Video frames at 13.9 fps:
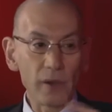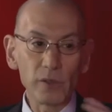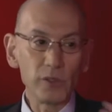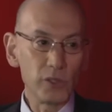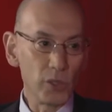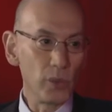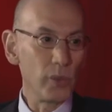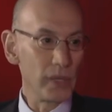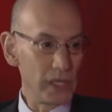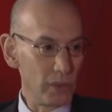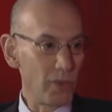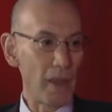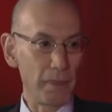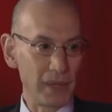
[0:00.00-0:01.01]
do we
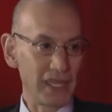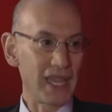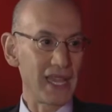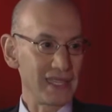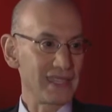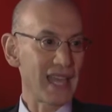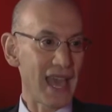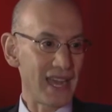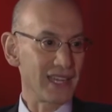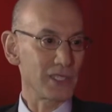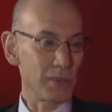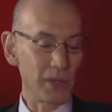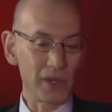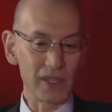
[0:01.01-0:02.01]
replicate that
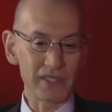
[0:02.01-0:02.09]
experience?